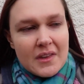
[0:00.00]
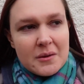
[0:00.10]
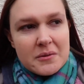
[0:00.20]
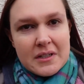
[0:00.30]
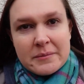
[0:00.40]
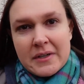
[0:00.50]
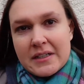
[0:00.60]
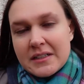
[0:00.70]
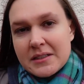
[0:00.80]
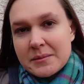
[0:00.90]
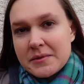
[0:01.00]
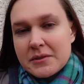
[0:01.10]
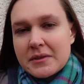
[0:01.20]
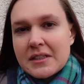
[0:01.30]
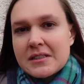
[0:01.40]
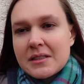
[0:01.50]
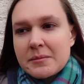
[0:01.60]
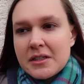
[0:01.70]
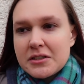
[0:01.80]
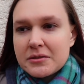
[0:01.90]
what I might end up doing is I
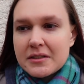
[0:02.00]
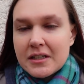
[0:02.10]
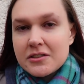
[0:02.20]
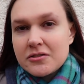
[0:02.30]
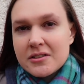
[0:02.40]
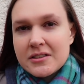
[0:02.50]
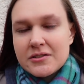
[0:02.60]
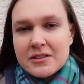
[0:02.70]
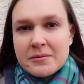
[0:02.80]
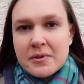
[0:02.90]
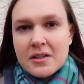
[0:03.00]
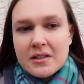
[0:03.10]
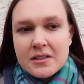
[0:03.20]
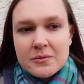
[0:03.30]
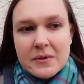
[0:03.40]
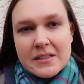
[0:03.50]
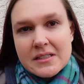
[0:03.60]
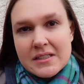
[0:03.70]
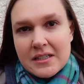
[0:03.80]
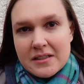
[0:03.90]
might do an extra stream on
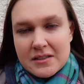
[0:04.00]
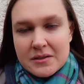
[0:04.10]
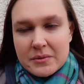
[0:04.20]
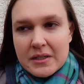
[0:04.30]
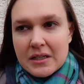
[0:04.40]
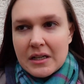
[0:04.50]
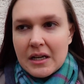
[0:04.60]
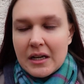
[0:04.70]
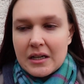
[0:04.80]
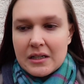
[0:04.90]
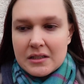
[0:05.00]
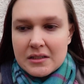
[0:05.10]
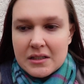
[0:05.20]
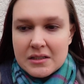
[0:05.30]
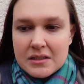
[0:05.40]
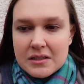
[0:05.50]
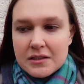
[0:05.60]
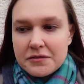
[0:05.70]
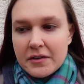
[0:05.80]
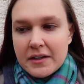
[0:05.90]
Wednesday this week and see
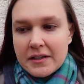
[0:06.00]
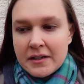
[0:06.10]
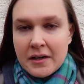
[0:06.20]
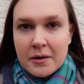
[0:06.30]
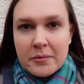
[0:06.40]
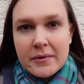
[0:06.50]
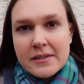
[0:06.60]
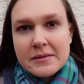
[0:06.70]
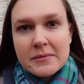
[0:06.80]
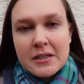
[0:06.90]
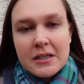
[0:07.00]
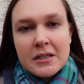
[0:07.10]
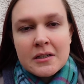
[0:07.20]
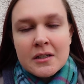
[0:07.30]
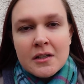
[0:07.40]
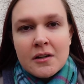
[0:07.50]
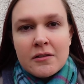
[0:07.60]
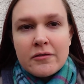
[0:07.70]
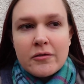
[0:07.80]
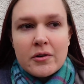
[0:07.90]
if I can help raise money
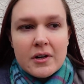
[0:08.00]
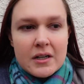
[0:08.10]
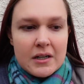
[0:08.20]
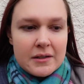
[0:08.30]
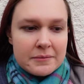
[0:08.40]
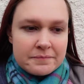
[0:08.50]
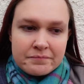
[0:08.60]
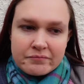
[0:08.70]
for, um,